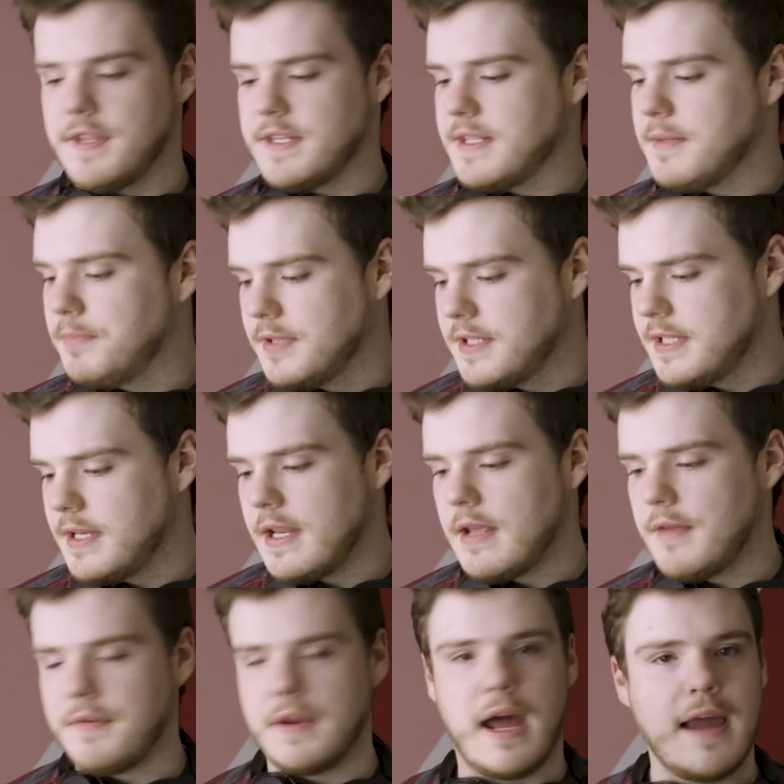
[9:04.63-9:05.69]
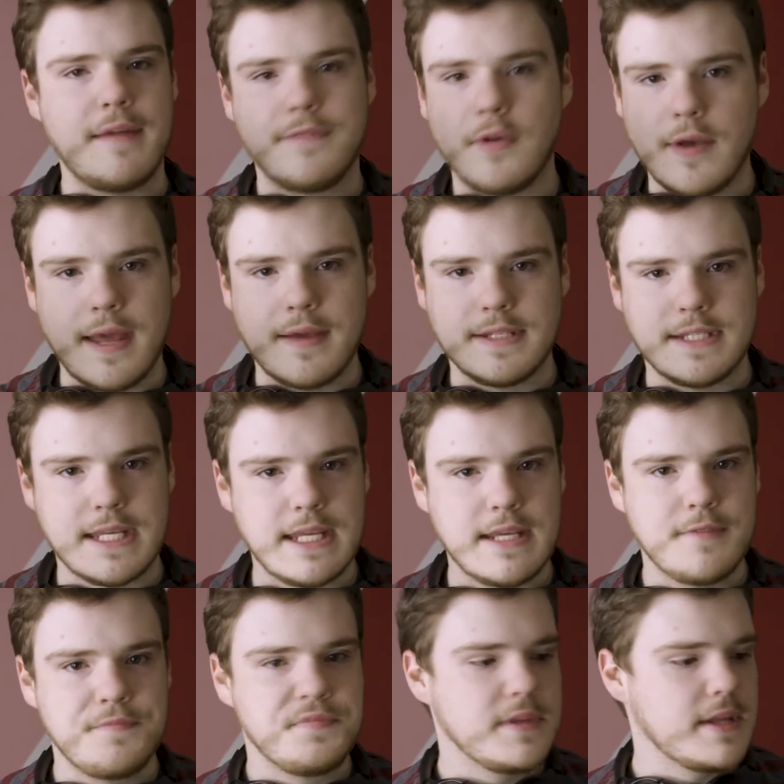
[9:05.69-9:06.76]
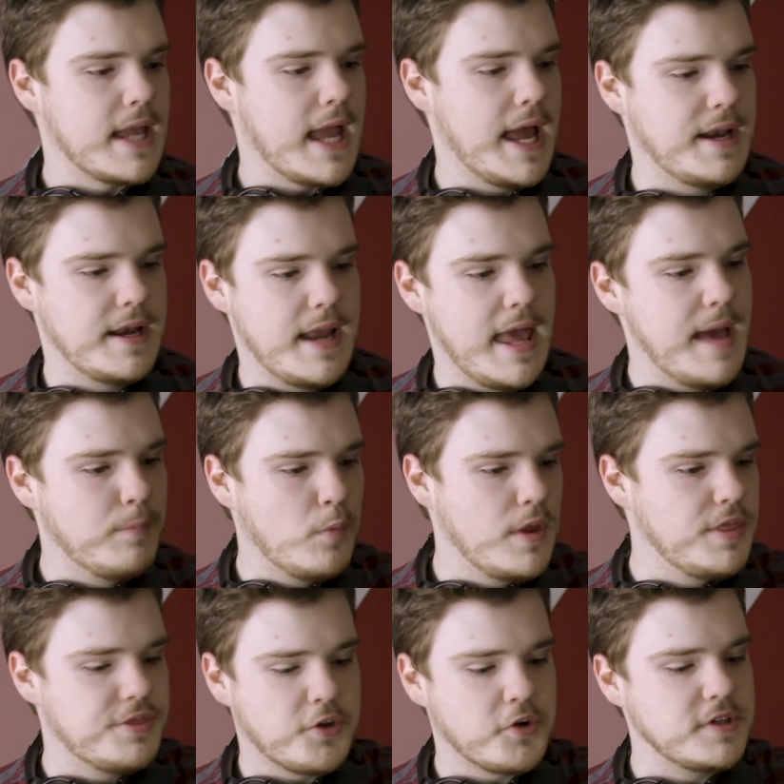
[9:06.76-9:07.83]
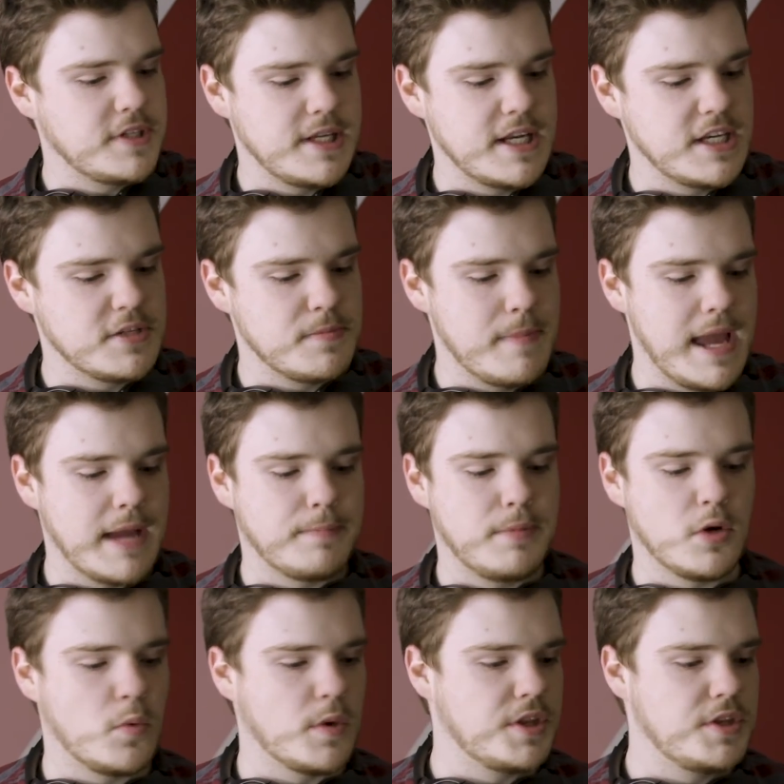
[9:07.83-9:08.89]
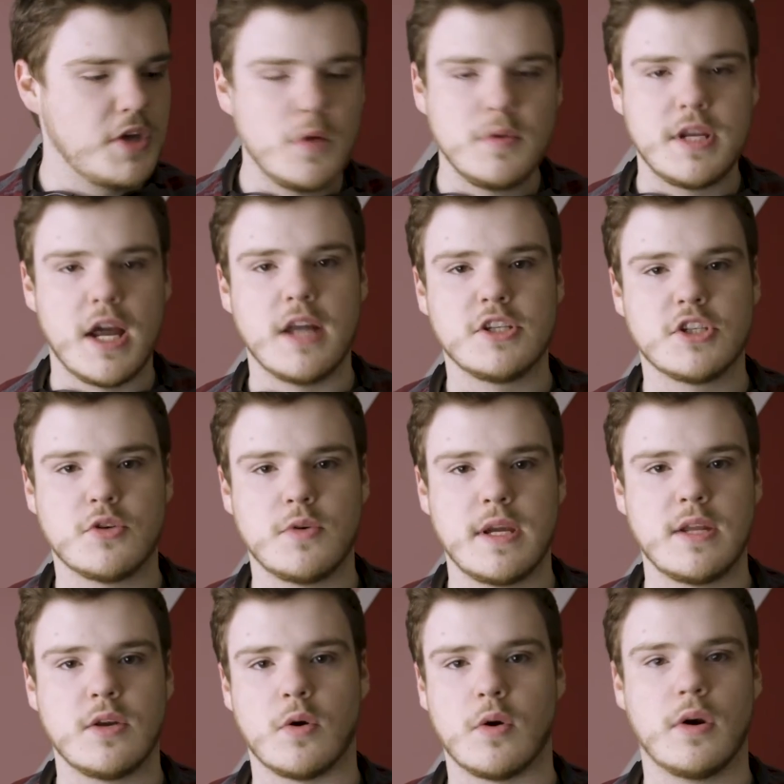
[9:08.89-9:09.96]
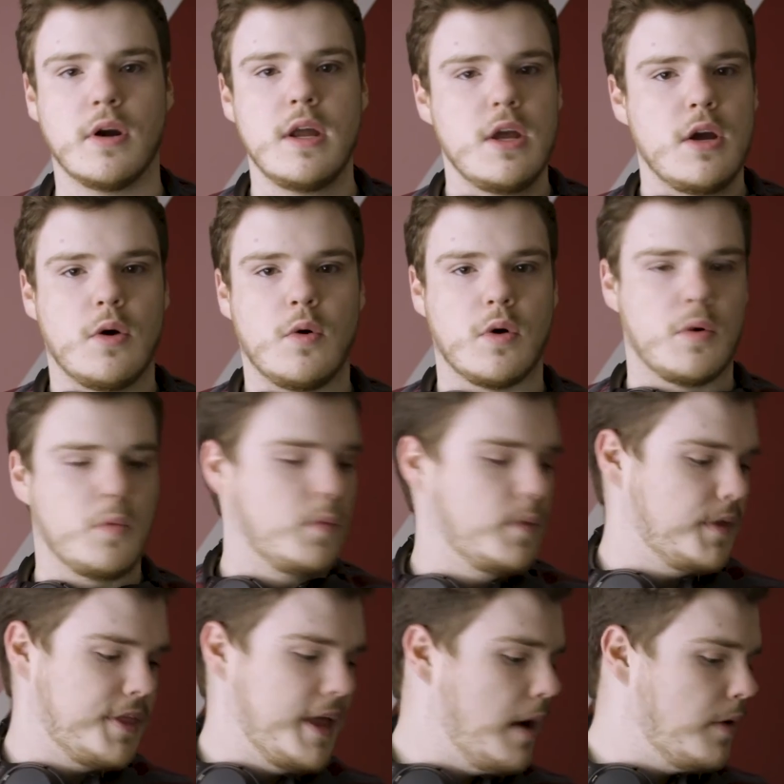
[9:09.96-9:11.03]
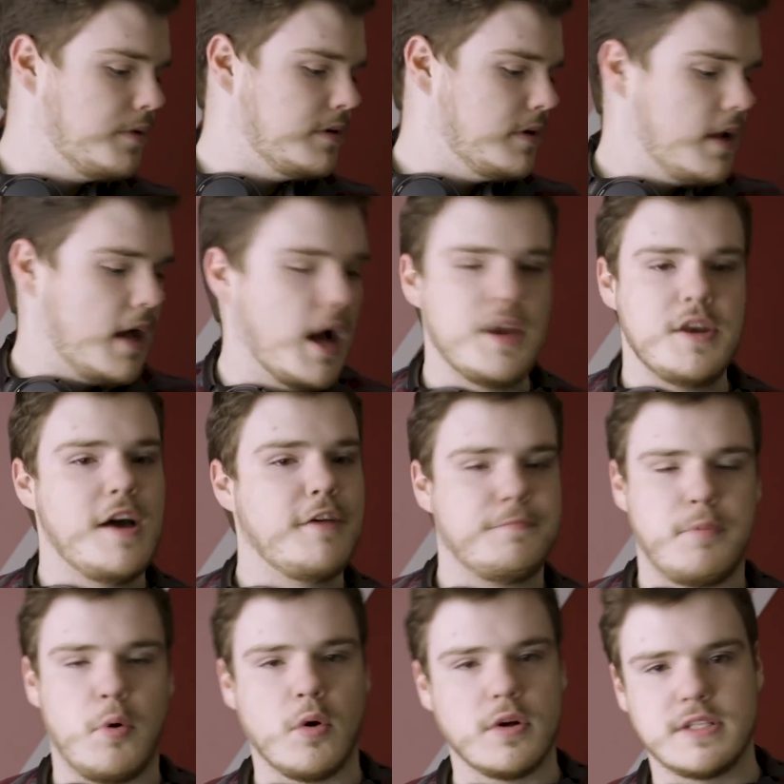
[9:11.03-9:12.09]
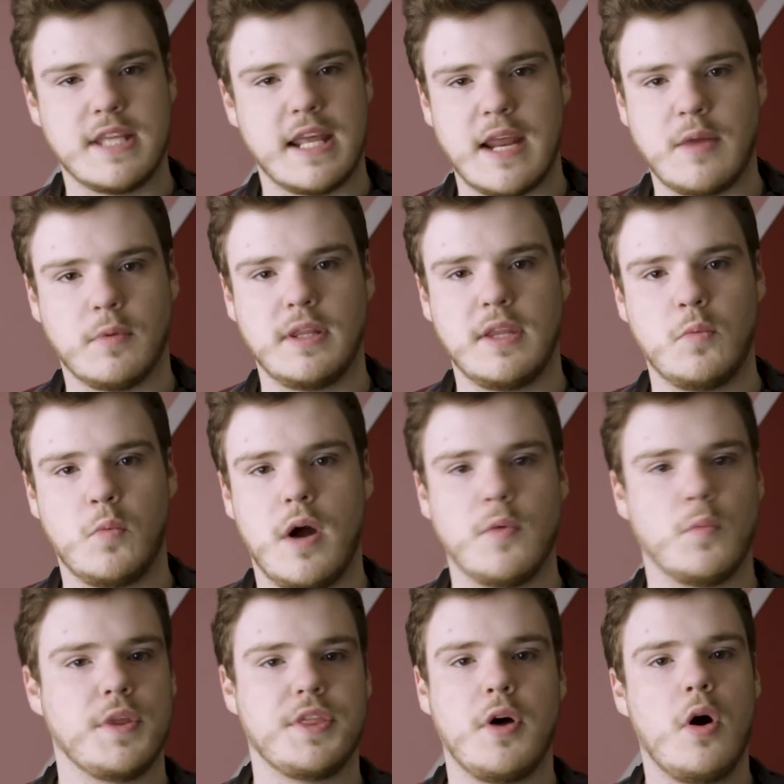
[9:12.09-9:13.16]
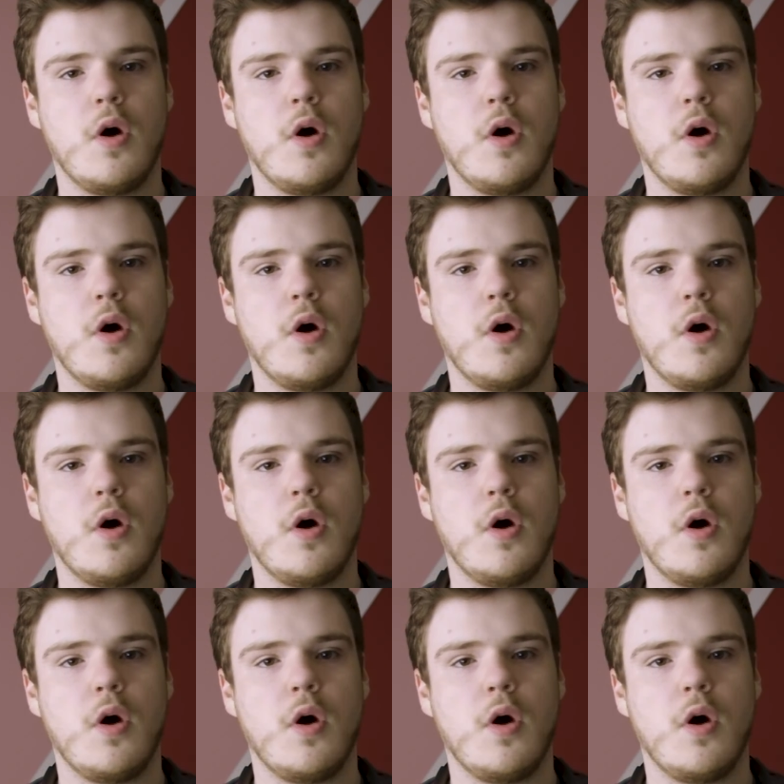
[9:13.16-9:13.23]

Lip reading: the simplicity of an iPhone SE and an M1 13-inch MacBook with no touchscreen or without enough ports that I really want,